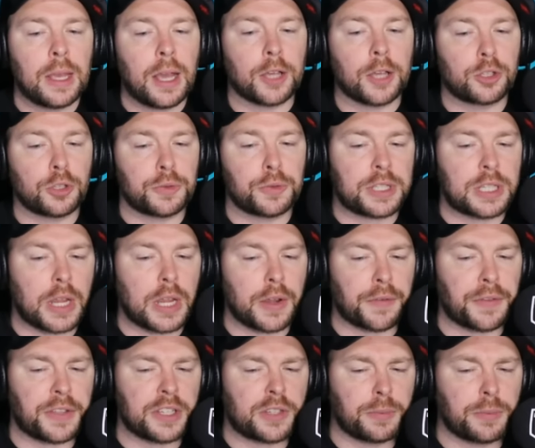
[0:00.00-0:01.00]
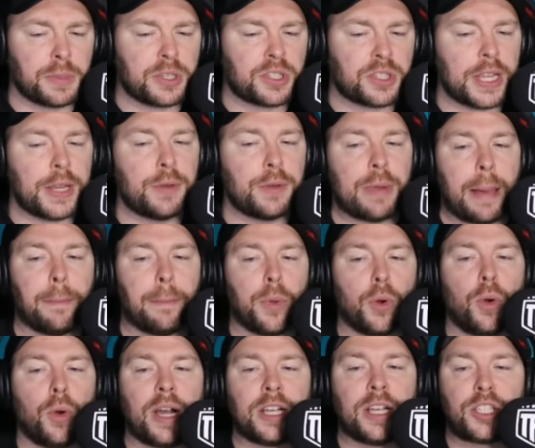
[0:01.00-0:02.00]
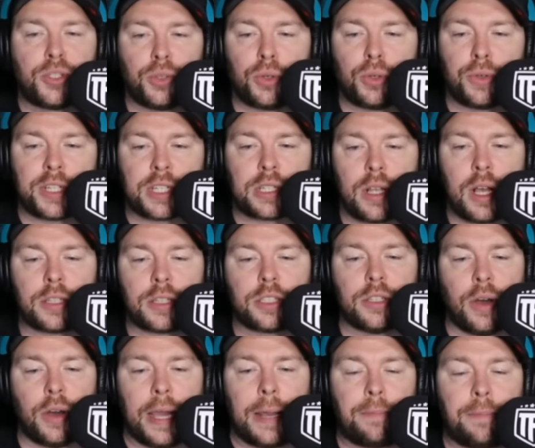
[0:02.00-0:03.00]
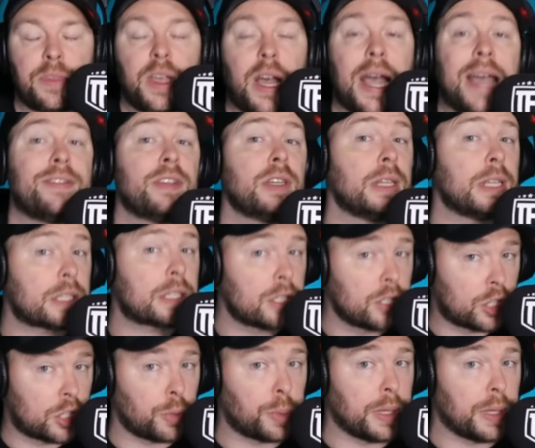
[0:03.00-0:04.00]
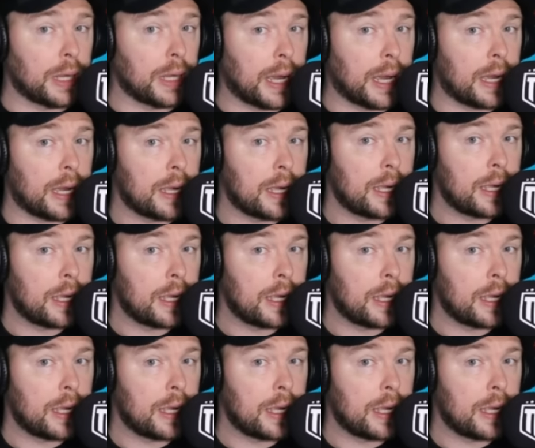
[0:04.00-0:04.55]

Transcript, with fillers: I saw this here. I think it's on the City Ramble. I saw this last night. I haven't listened to it yet.